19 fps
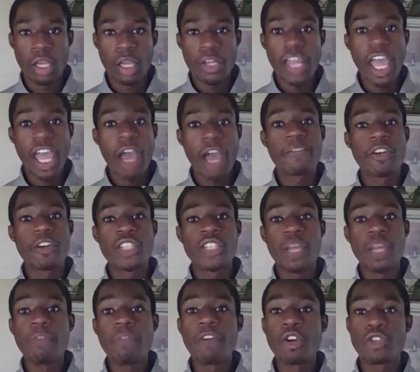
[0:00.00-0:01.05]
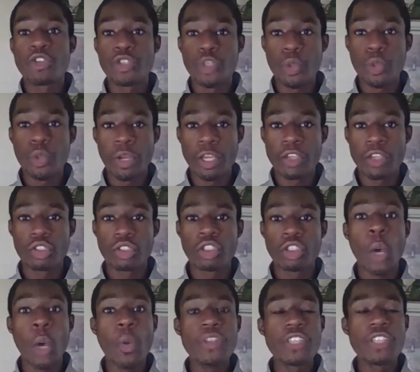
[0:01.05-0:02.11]
Now, for some of our students,
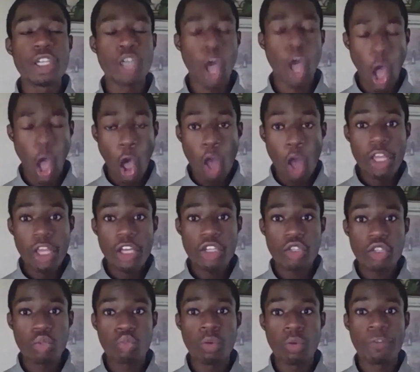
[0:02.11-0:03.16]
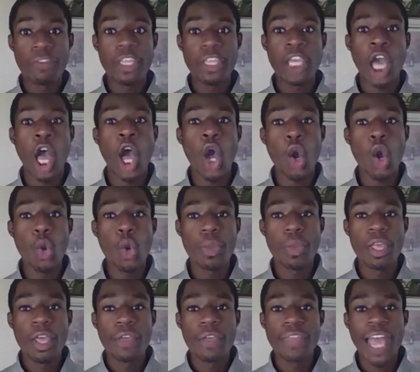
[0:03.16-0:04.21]
going to college with the hope
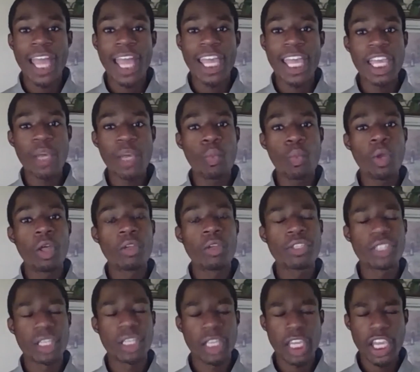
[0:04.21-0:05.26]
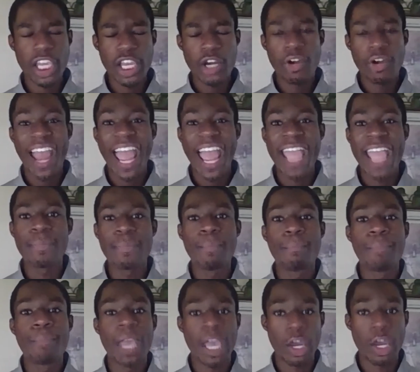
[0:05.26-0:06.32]
that it will secure a
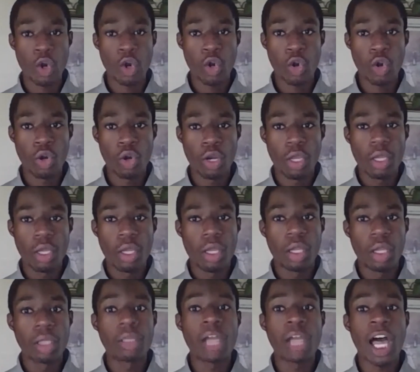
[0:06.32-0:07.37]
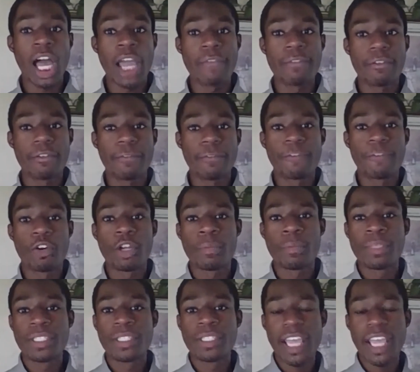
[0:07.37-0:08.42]
better life for
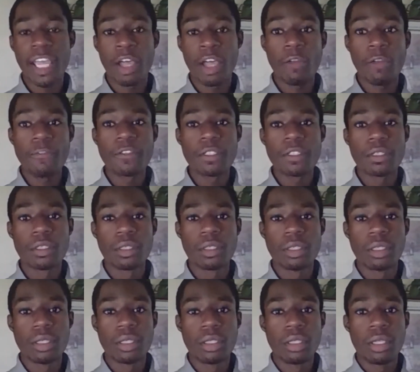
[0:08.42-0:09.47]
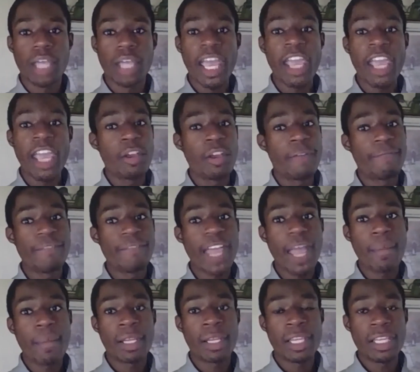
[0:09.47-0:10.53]
themselves and their
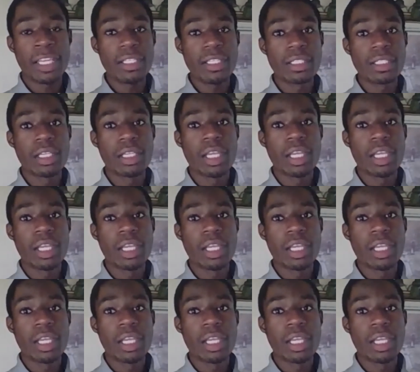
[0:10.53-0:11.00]
families